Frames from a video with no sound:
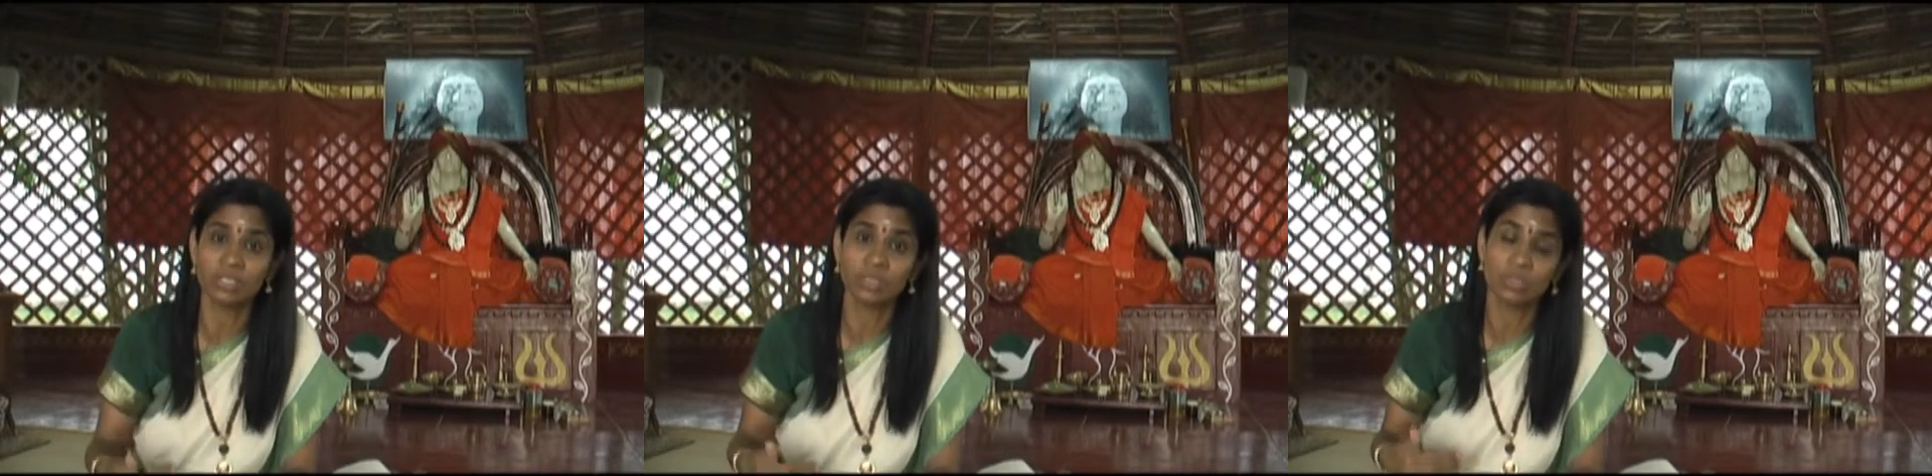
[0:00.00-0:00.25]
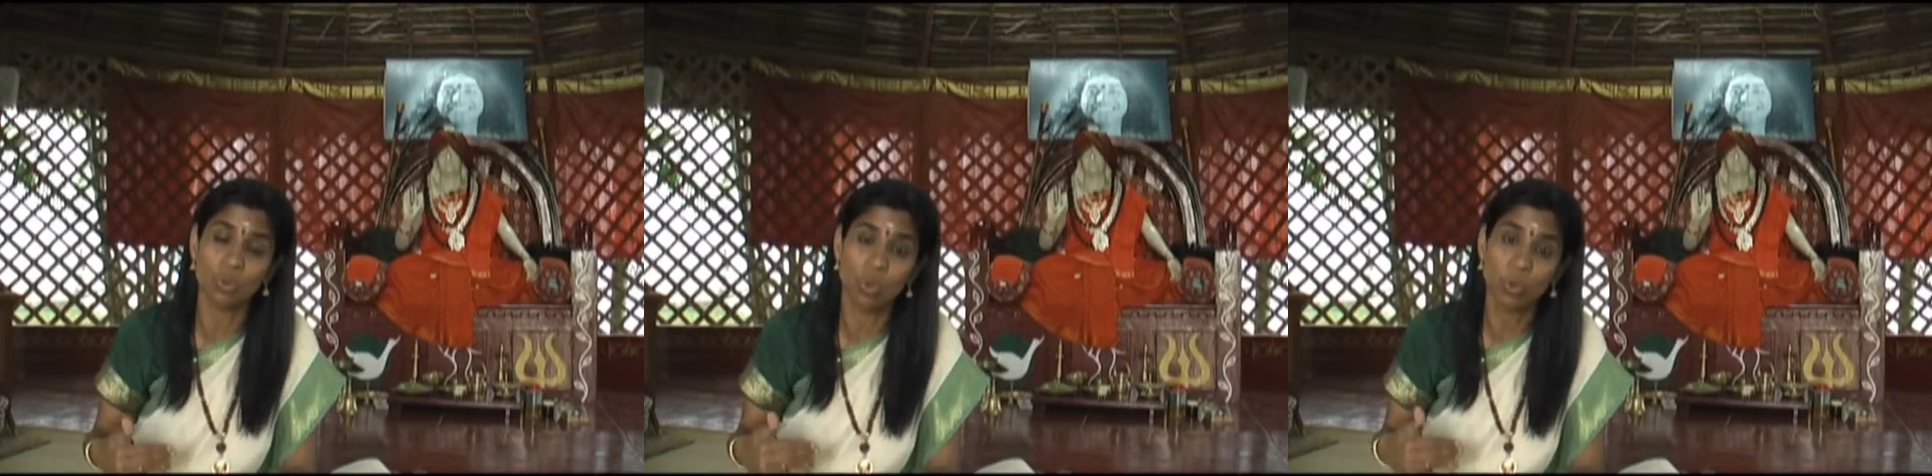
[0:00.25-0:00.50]

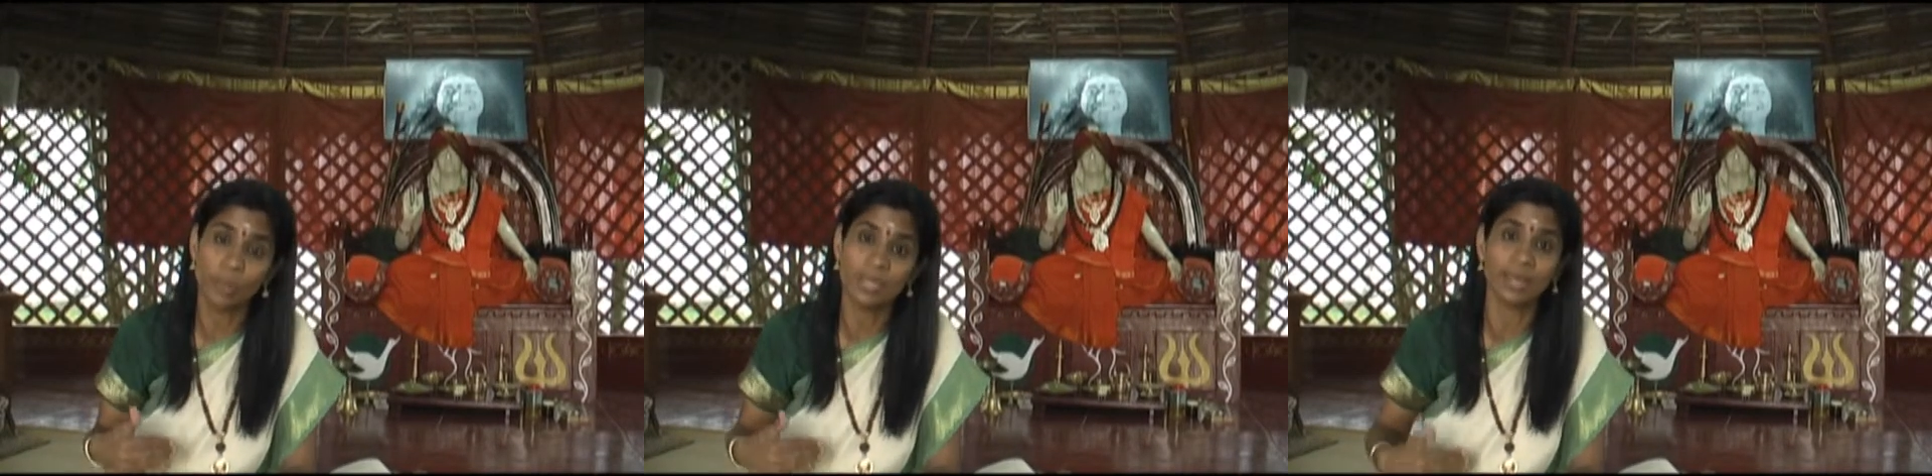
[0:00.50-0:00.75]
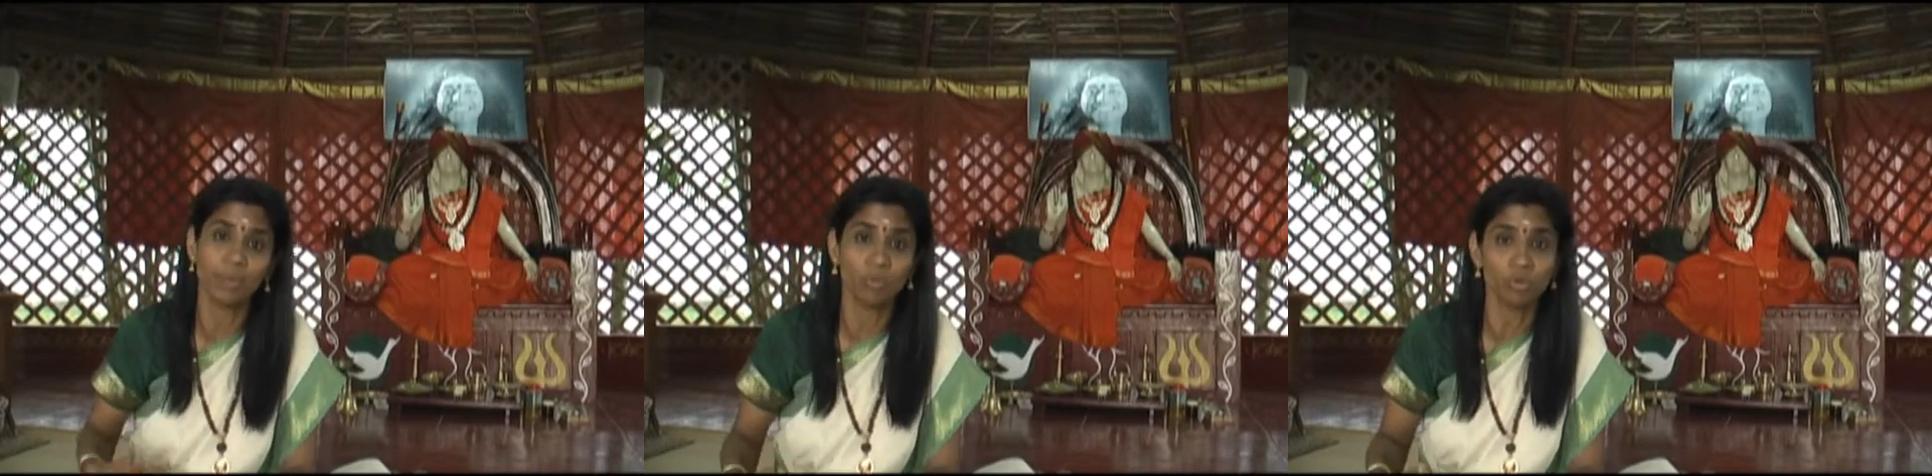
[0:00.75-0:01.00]
so many
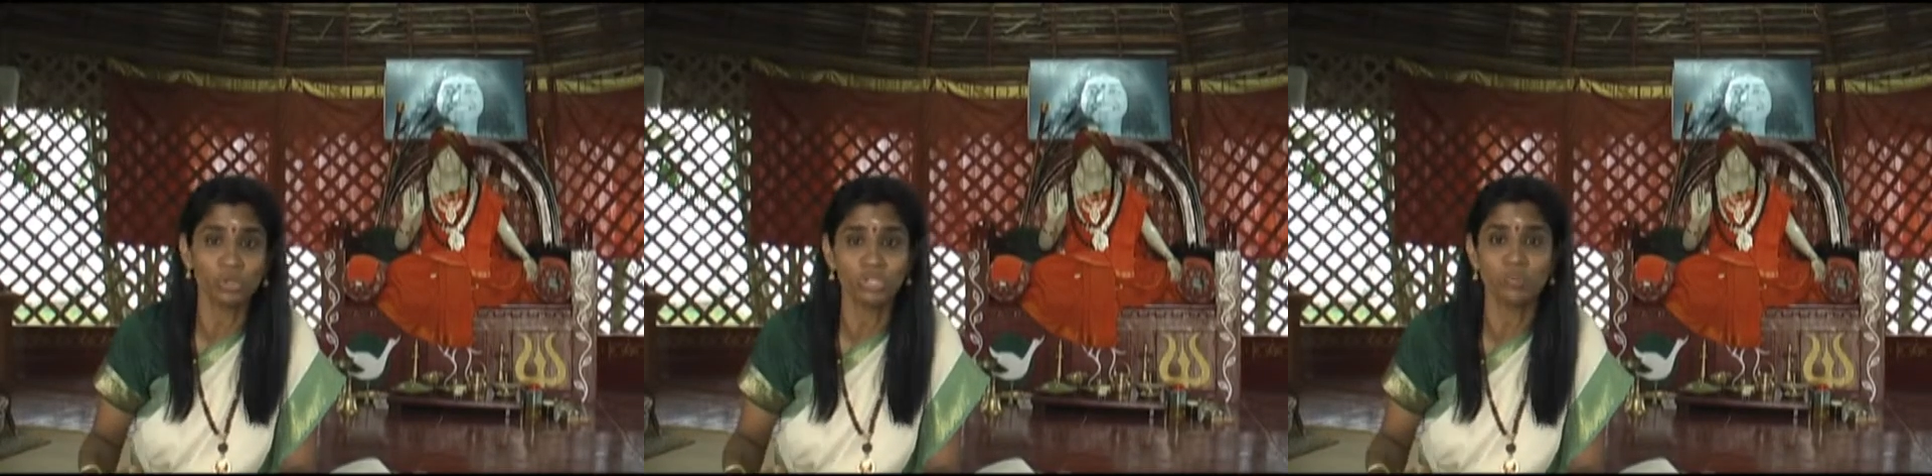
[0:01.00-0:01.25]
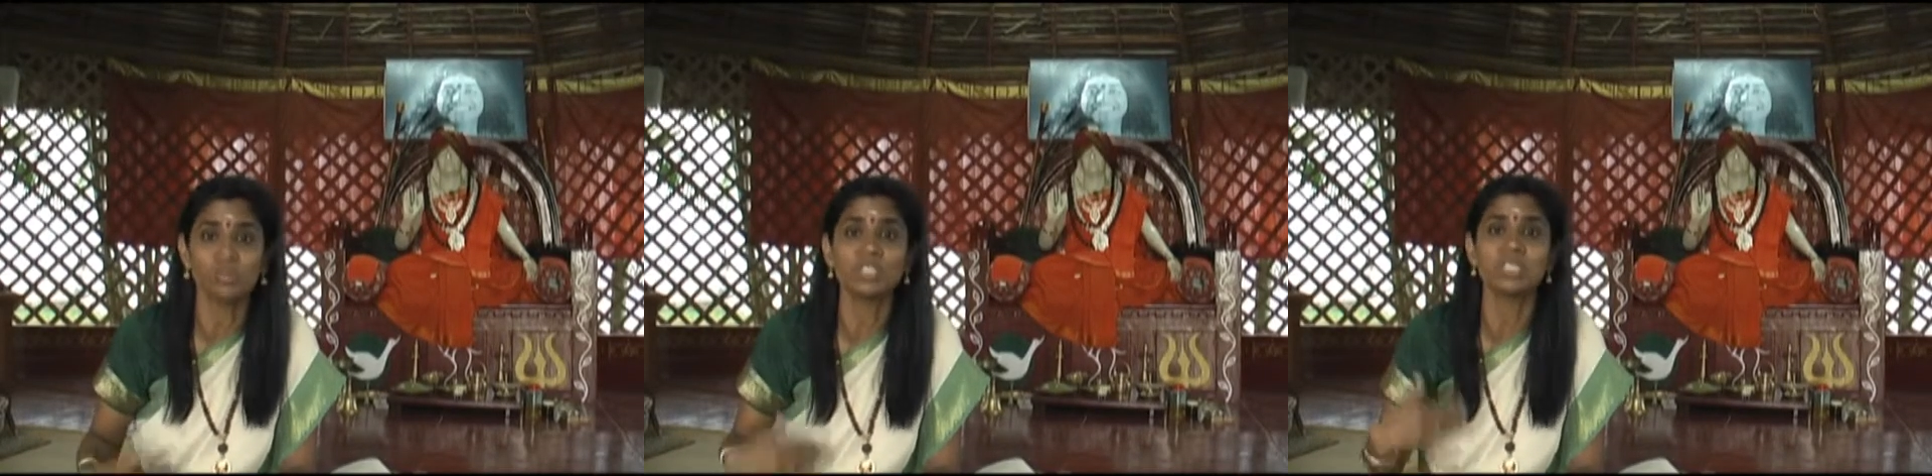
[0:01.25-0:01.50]
emotion
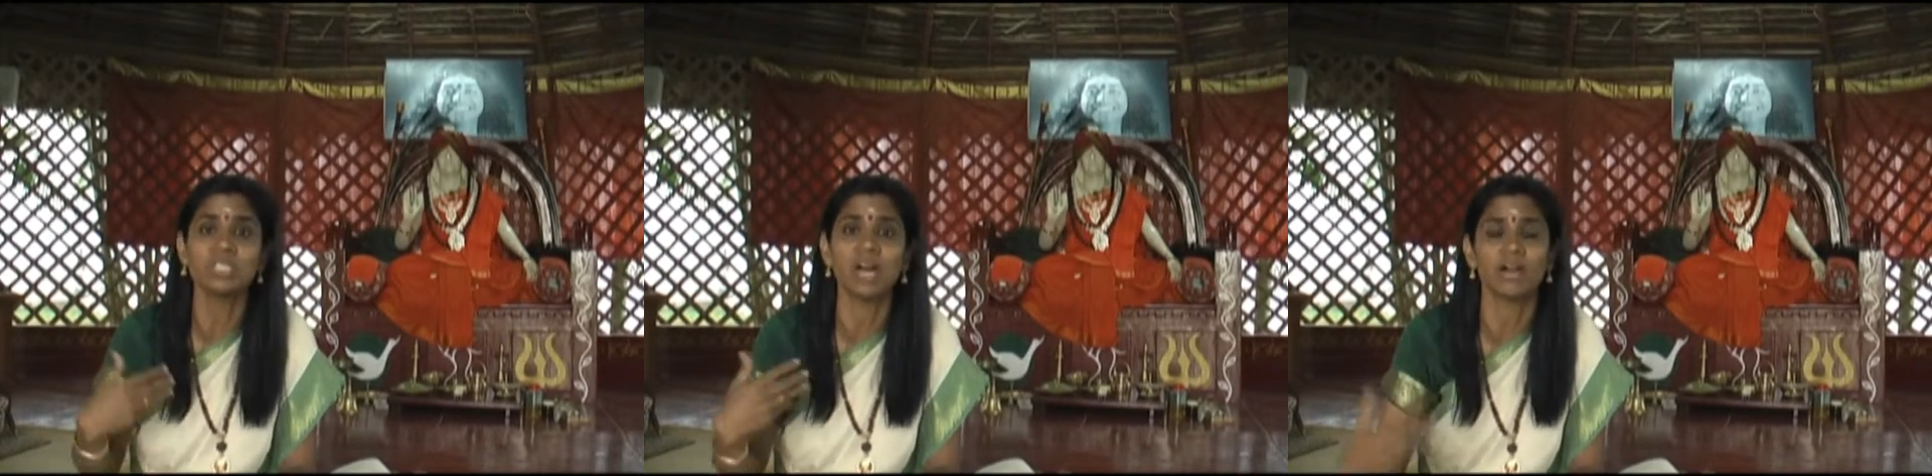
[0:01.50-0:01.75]
which is